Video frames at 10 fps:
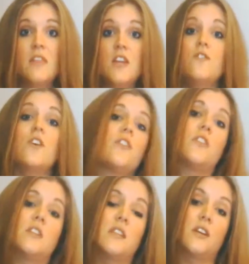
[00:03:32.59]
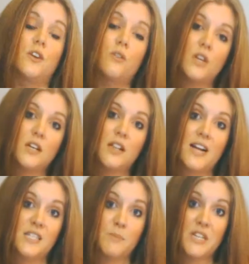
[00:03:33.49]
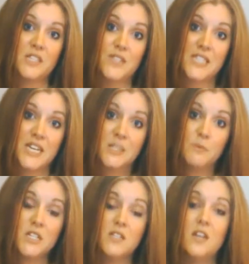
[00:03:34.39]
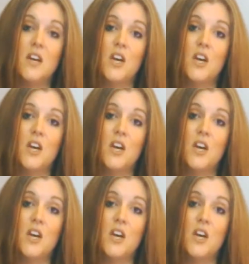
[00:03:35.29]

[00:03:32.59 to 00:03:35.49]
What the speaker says: Then you've got things like your critical aspects of assessment,